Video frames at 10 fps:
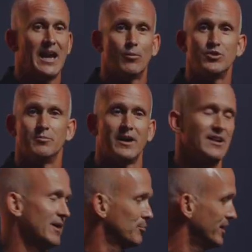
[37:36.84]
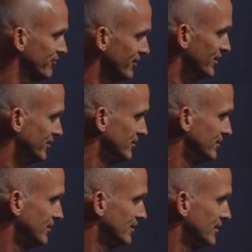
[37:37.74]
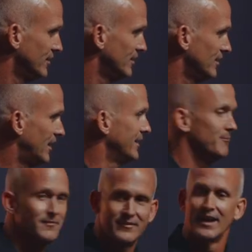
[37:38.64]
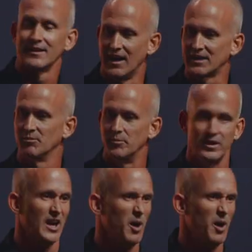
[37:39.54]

hey, would you mind if I pray for you? I didn't headlock him and be like,